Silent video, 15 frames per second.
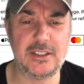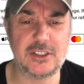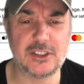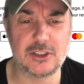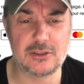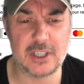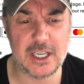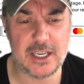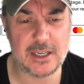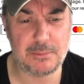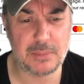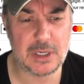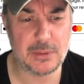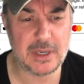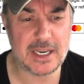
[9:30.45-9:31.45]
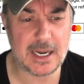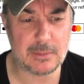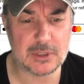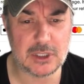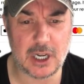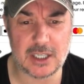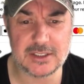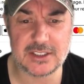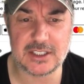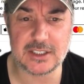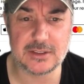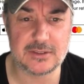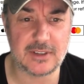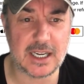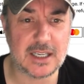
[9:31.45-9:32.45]
Just green and blue enamel on
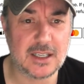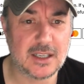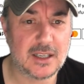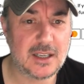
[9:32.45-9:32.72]
silver.